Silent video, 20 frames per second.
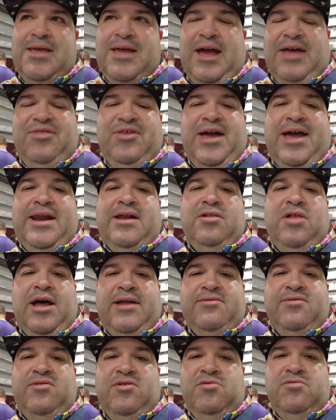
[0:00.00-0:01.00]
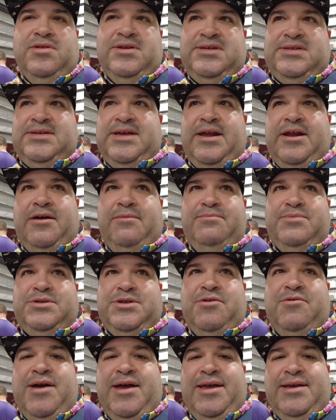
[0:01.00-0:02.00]
I think I had a lot to do with the setup,
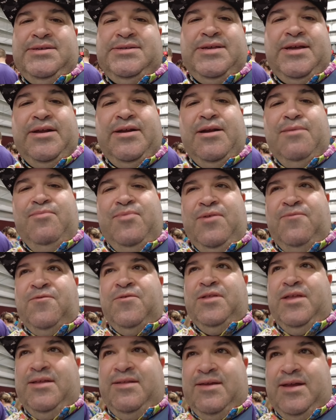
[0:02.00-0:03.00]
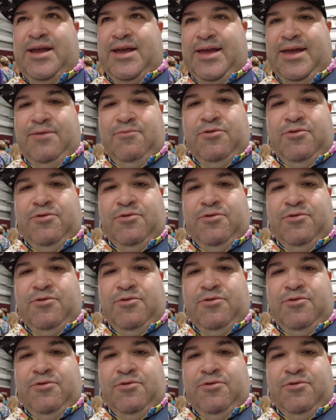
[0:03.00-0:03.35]
so I set it up differently today,